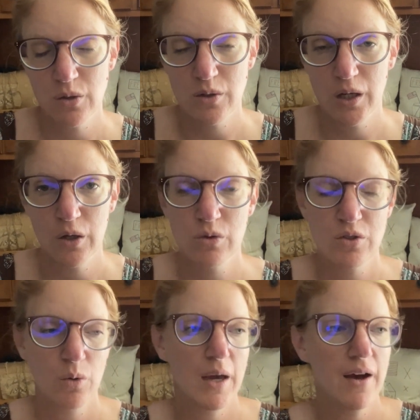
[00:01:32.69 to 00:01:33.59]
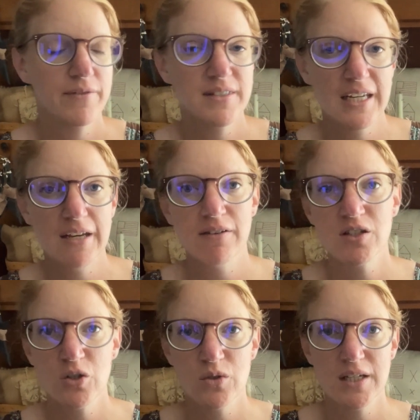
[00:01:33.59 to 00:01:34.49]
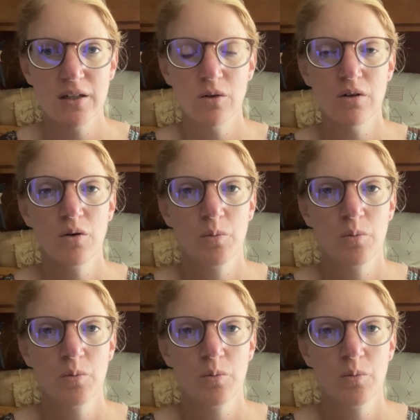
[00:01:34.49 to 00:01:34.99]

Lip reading: Q. So we have Steve and Susan,